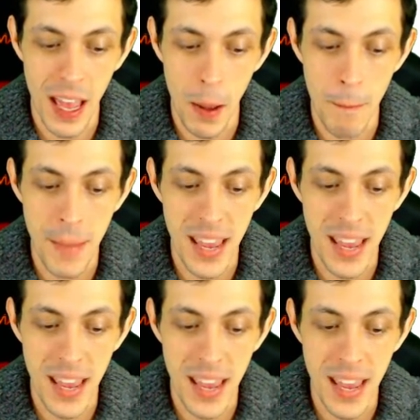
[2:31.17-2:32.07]

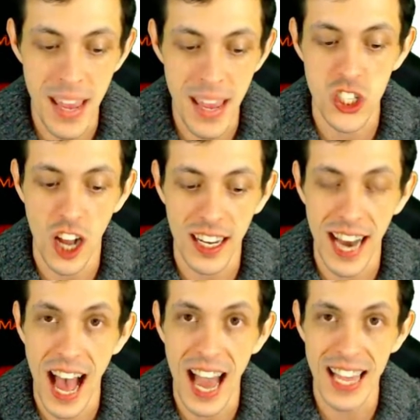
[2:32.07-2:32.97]
emit a socket
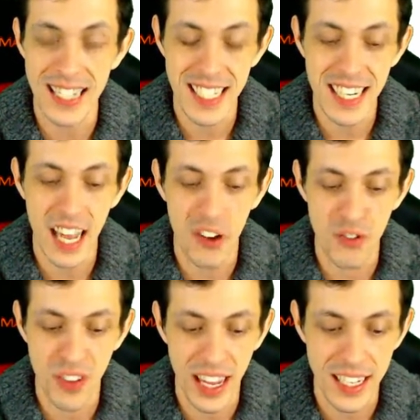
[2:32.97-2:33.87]
I D
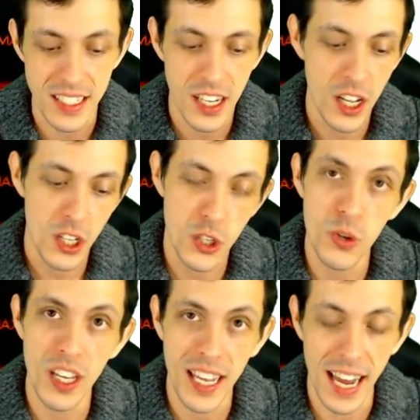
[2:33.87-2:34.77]
event
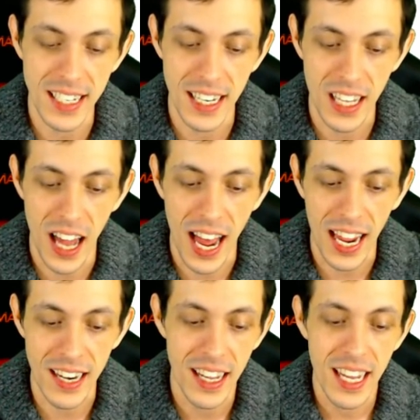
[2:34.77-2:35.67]
to the connected
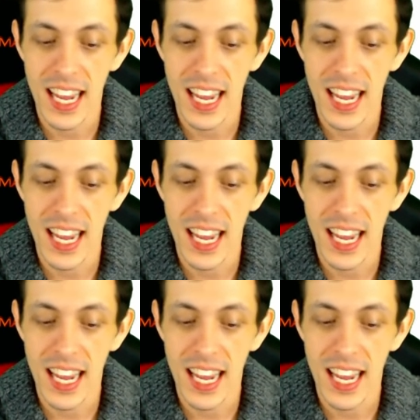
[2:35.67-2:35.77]
client,